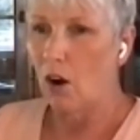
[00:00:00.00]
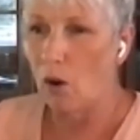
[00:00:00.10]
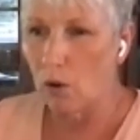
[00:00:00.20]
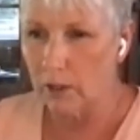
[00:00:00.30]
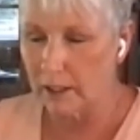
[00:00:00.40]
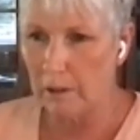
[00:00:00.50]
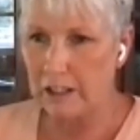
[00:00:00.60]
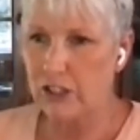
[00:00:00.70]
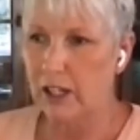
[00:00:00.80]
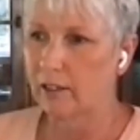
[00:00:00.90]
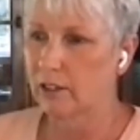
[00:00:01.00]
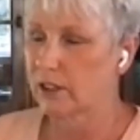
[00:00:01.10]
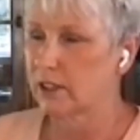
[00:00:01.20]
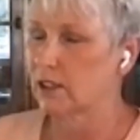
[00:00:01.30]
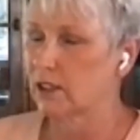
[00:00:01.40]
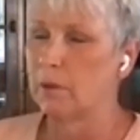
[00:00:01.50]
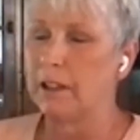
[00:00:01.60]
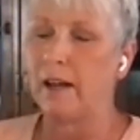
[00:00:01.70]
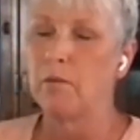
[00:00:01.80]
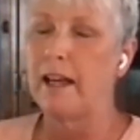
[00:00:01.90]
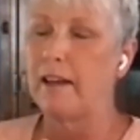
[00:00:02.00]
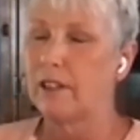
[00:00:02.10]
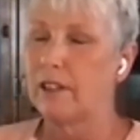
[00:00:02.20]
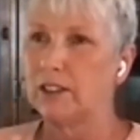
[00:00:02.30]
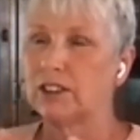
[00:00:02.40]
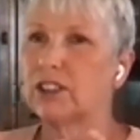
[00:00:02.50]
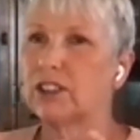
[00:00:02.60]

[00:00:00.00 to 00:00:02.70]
owning my chakra system, and I'm having